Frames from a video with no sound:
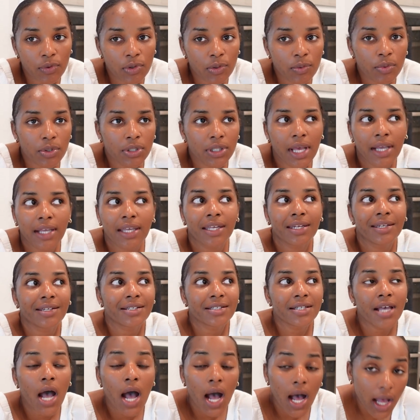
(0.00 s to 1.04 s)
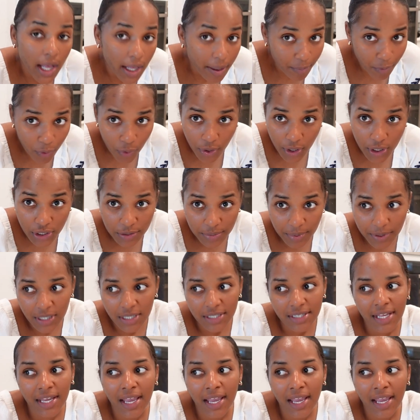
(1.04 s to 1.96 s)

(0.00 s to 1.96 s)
we were like in a time crunch because